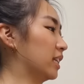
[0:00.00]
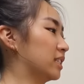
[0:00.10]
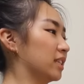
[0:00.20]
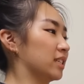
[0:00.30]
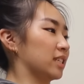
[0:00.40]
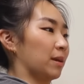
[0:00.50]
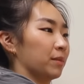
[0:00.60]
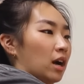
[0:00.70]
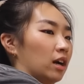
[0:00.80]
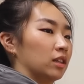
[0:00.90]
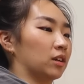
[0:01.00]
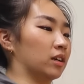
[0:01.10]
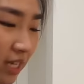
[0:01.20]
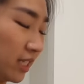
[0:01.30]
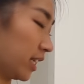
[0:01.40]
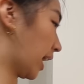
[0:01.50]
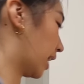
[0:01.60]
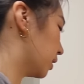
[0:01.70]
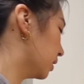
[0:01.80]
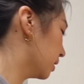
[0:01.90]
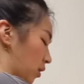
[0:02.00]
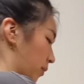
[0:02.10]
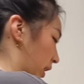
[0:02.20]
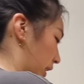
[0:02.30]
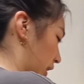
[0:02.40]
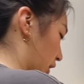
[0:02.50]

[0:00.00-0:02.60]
It's the same color as the kettle. Oh my god,